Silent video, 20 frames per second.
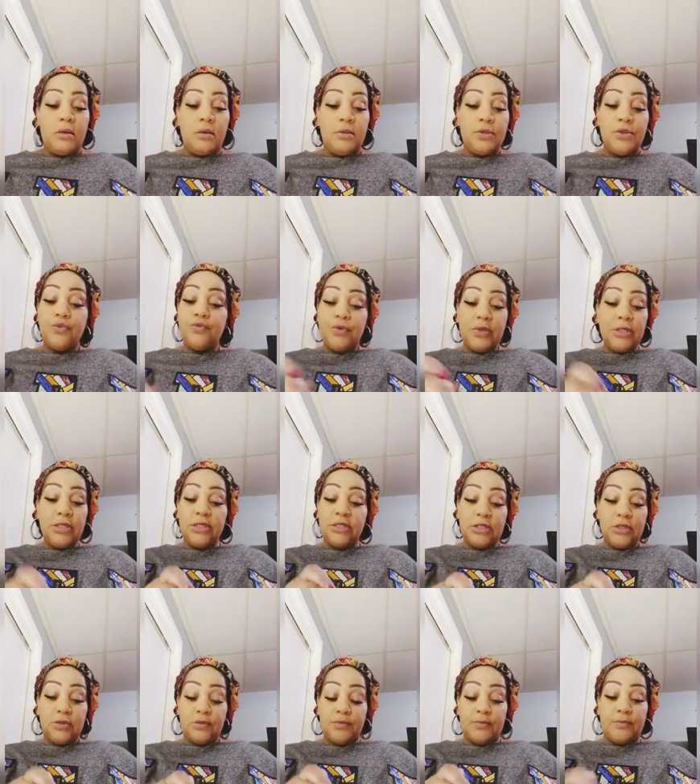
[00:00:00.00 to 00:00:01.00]
you really
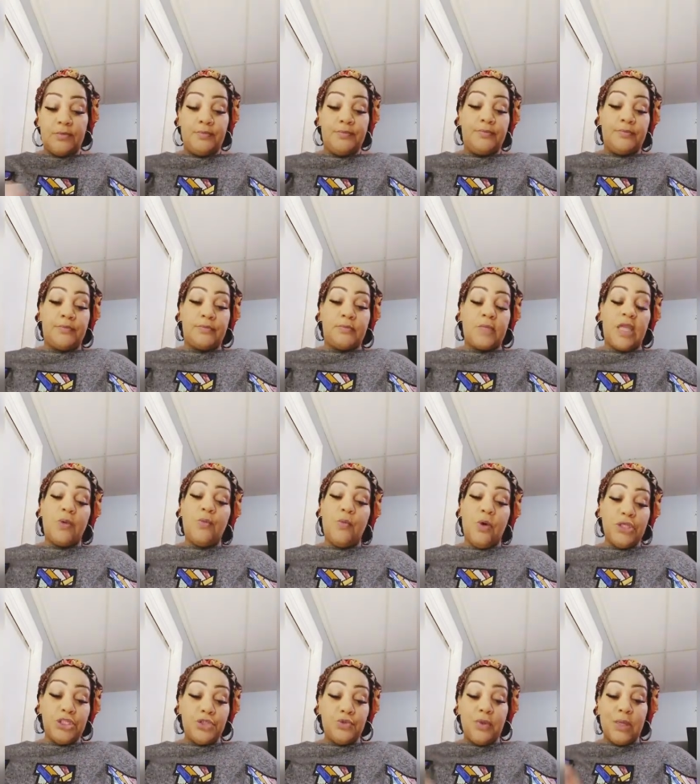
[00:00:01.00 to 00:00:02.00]
do. And
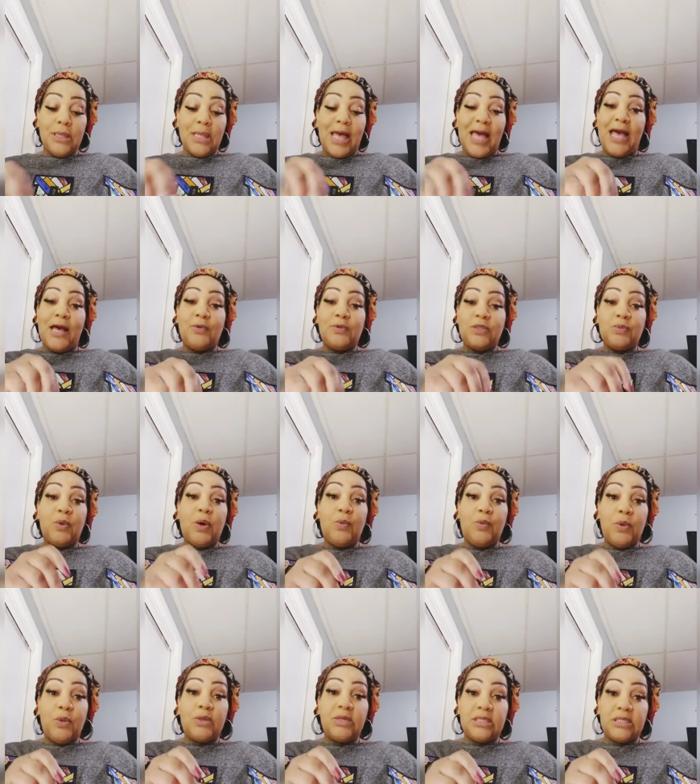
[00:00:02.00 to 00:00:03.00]
what you allow is
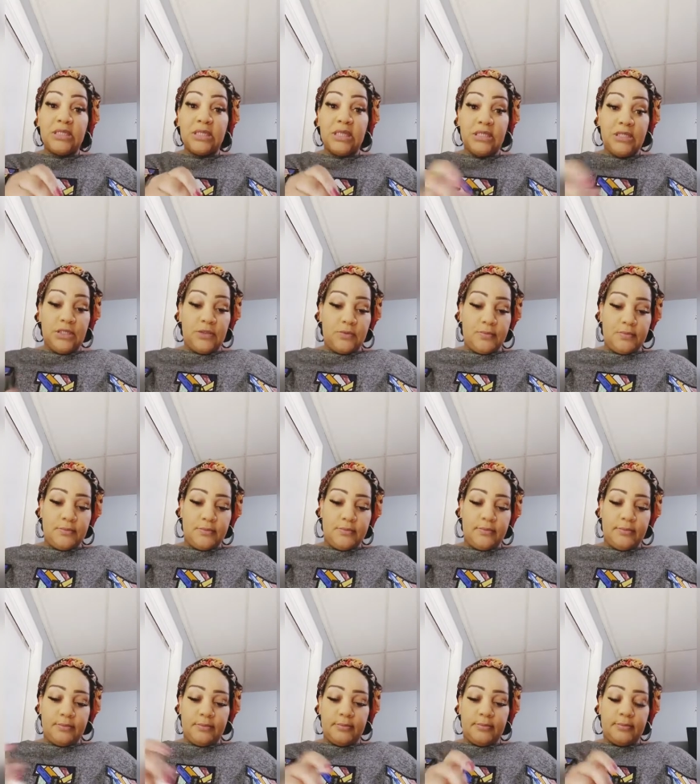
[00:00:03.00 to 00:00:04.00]
what will continue.
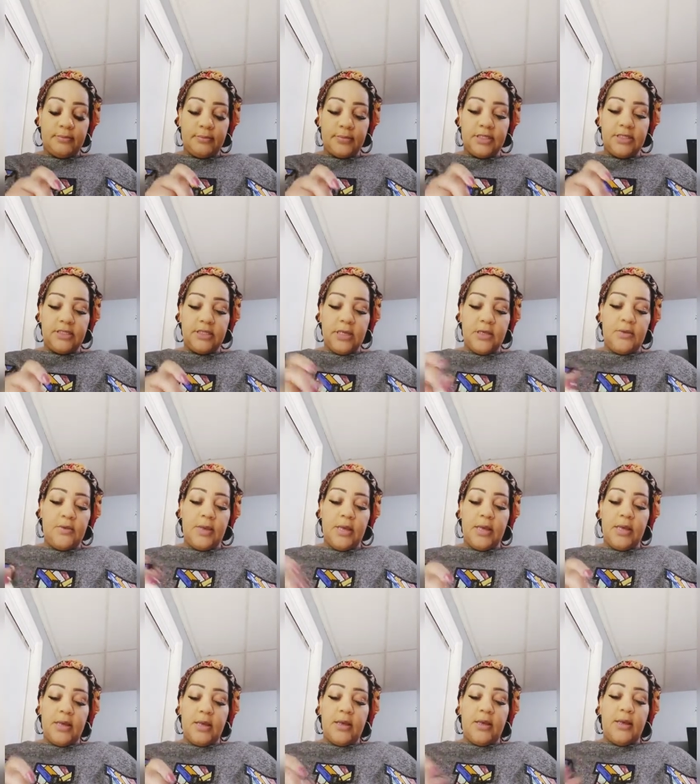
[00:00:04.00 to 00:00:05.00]
So
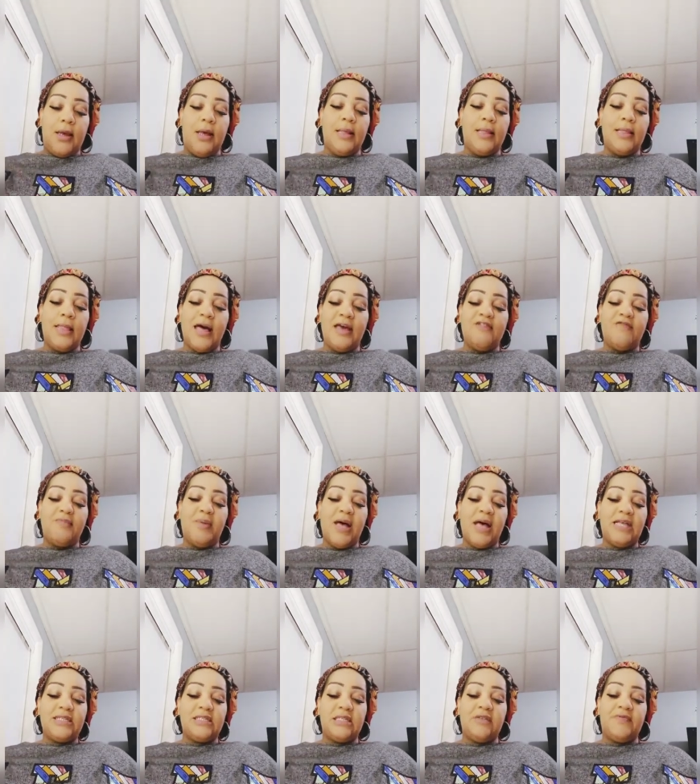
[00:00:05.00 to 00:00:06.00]
a lot of
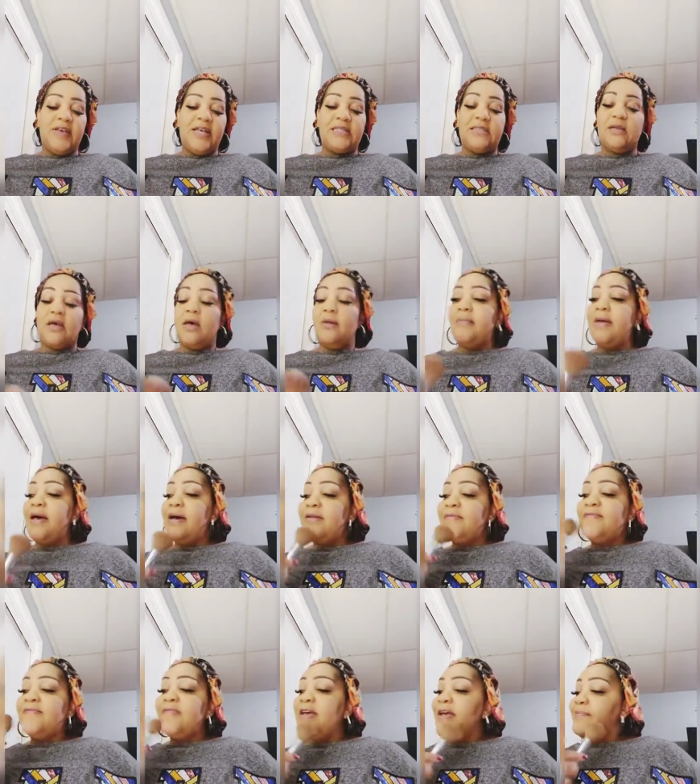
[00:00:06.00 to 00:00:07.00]
positive has come out
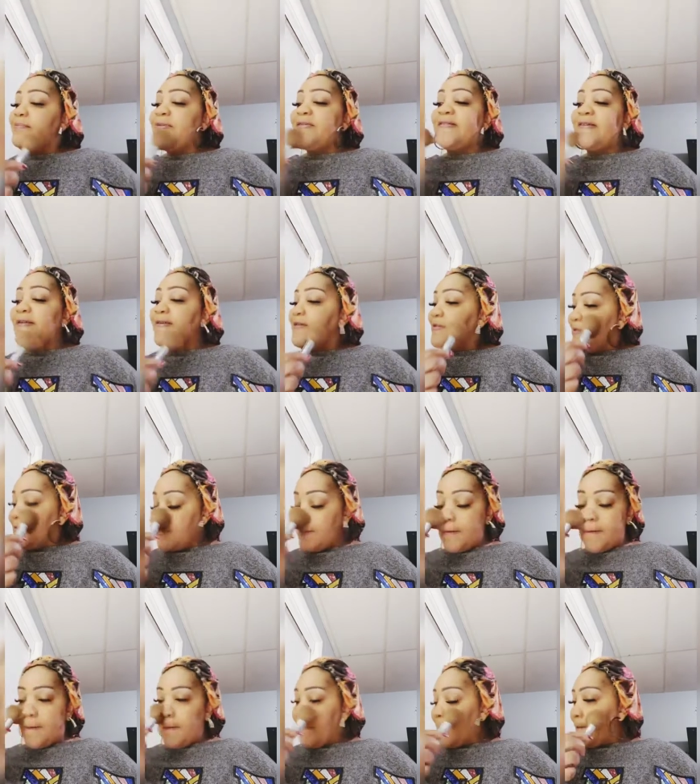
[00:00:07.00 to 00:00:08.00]
of that because
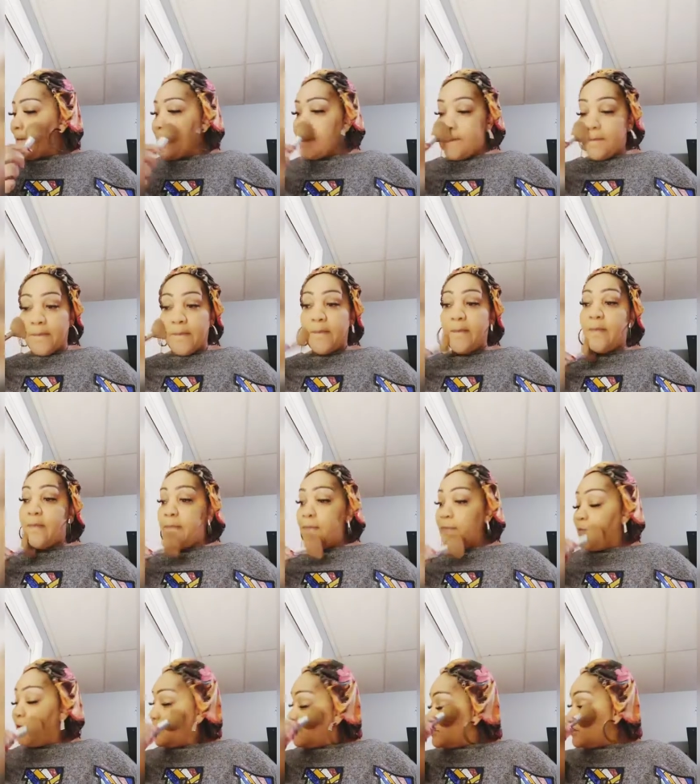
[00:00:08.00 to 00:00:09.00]

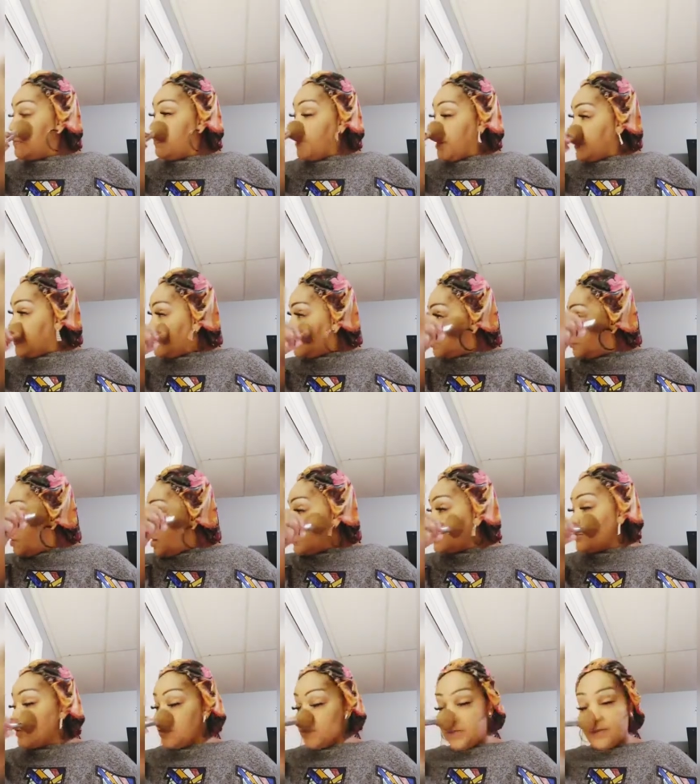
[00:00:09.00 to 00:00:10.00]
when somebody
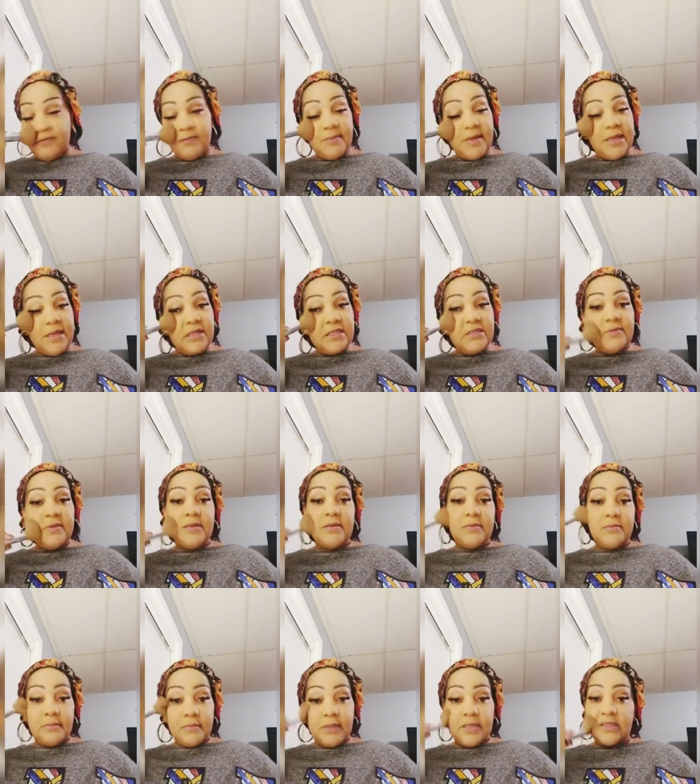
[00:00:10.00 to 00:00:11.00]
tries to, even my husband,
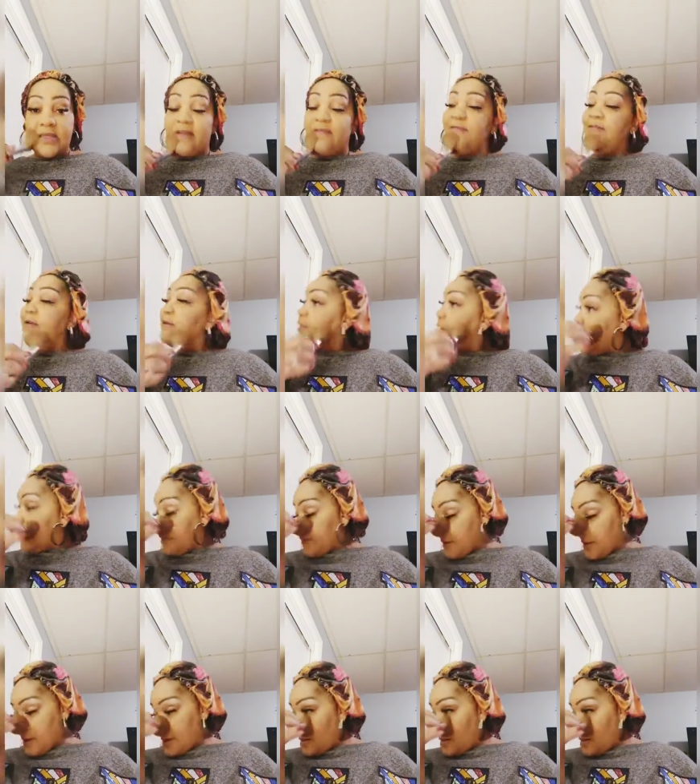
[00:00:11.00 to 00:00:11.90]
because I felt like